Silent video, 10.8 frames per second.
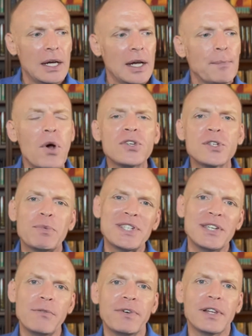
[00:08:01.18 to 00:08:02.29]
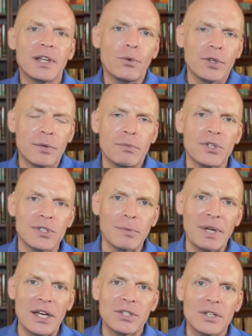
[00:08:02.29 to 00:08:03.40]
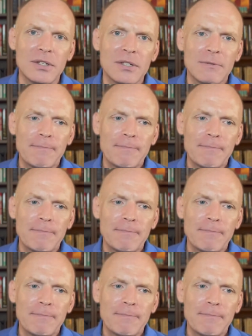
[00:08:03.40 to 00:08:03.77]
most specifically with the Muslim nations.